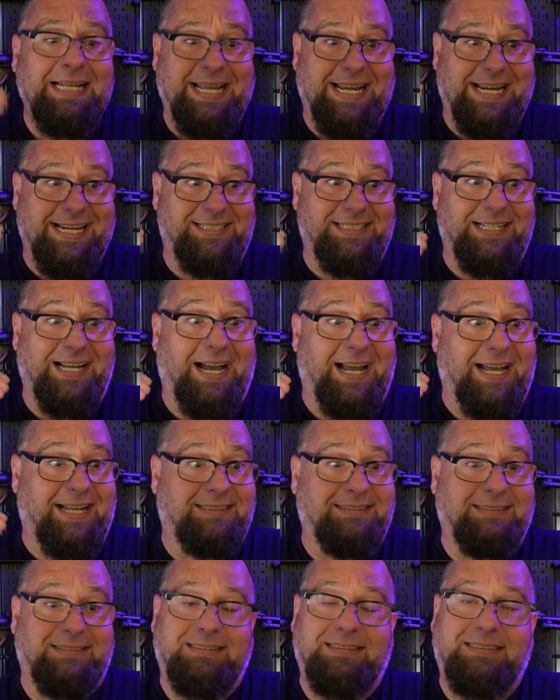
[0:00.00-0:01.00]
He's got,
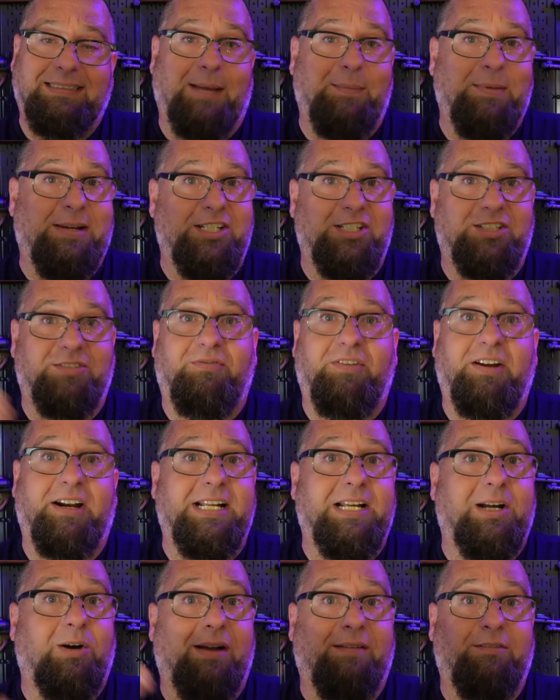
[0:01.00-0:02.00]
I mean, just
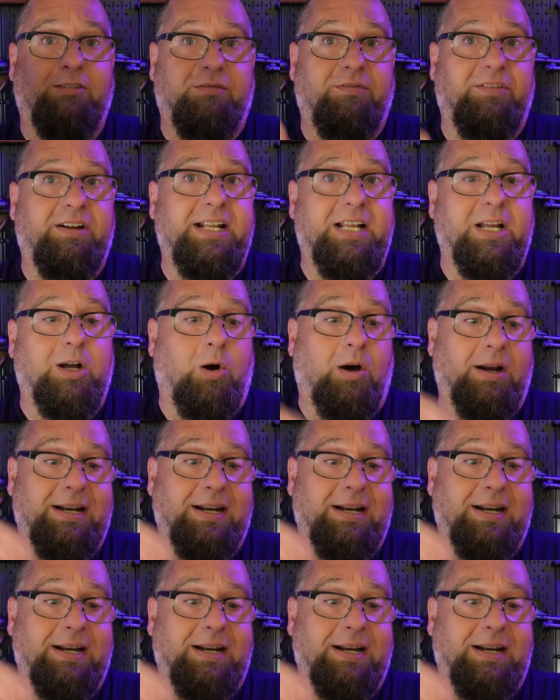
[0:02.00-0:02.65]
video after video